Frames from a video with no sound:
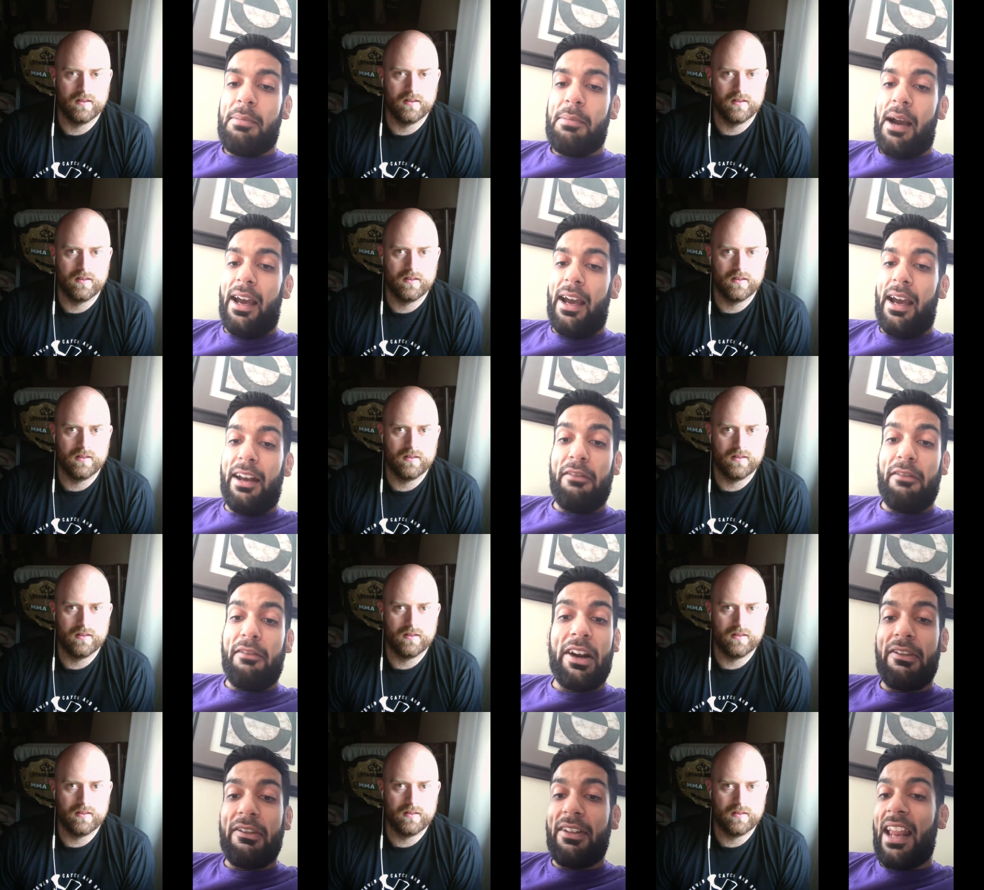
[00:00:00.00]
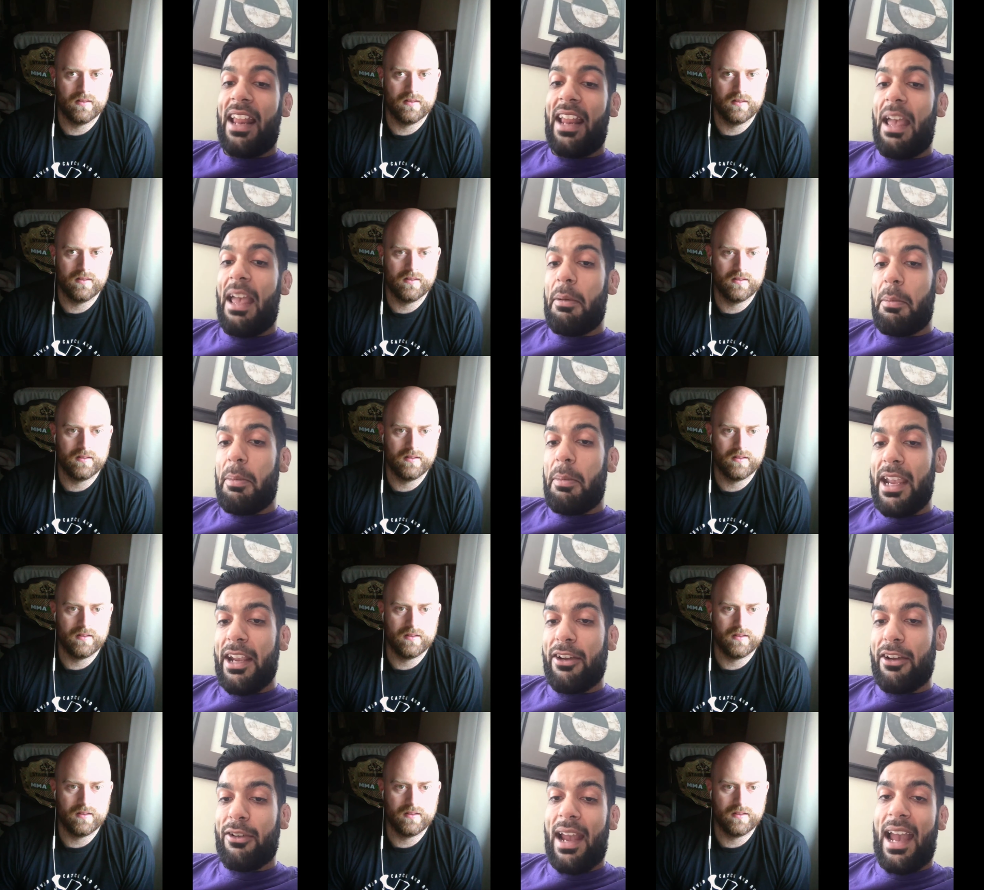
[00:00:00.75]
Speaker 1: but in front of an
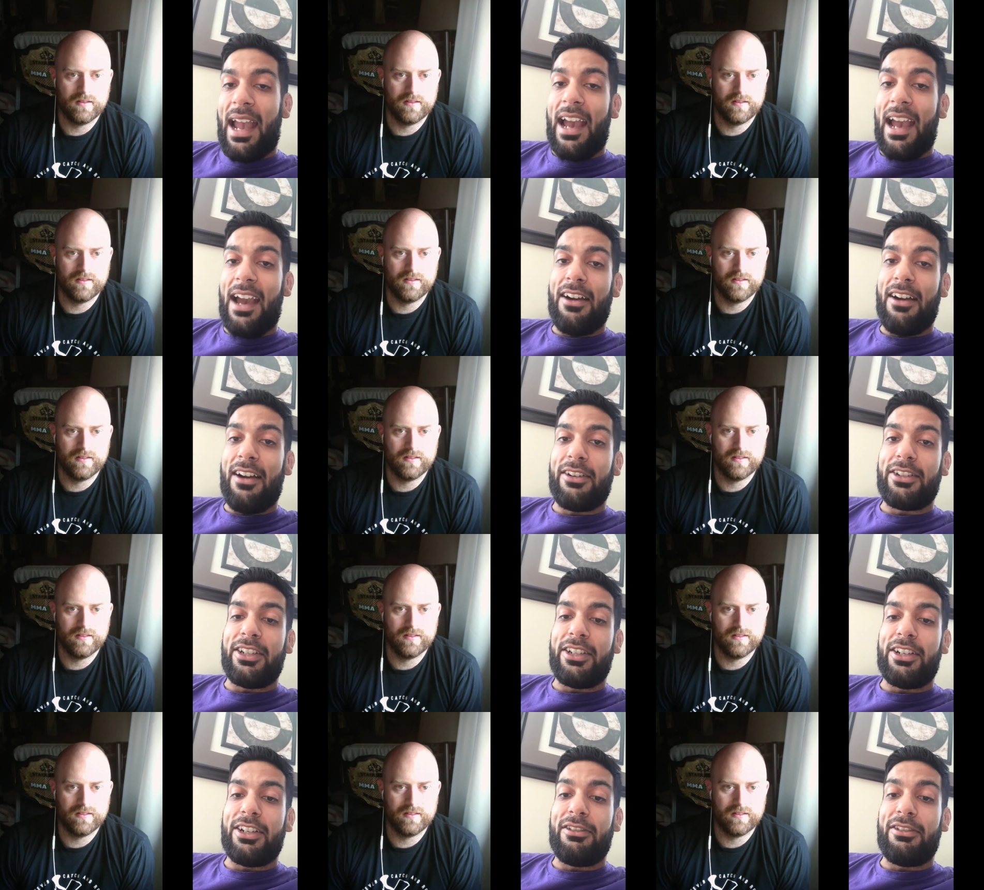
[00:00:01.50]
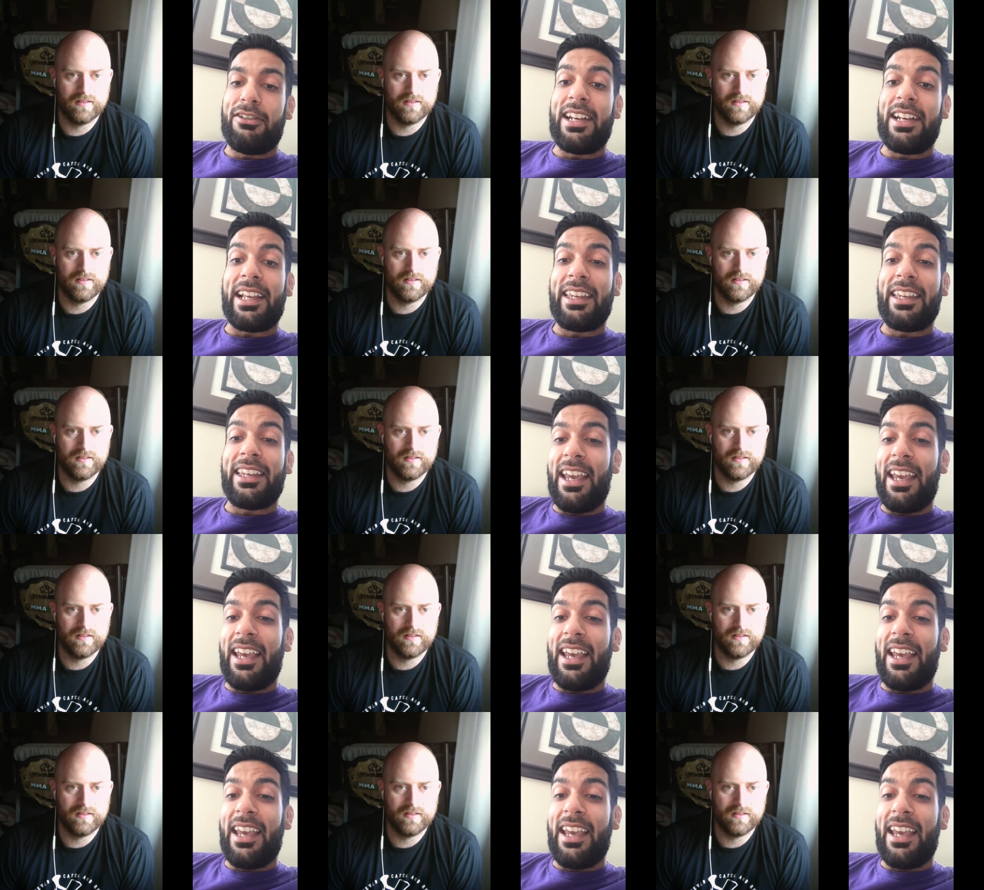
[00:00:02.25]
MMA crowd, you know, in a